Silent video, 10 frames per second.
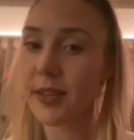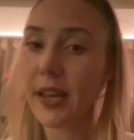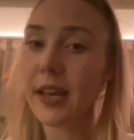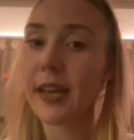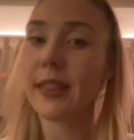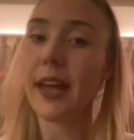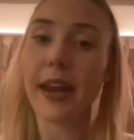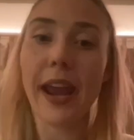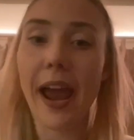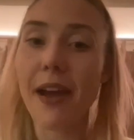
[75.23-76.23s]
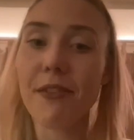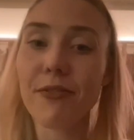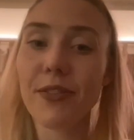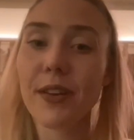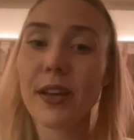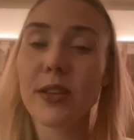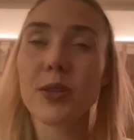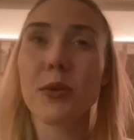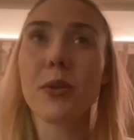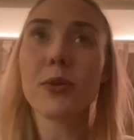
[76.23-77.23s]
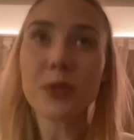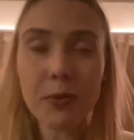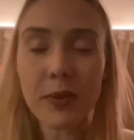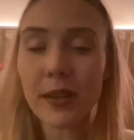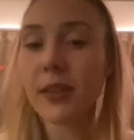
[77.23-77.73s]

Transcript: that I have? So those are really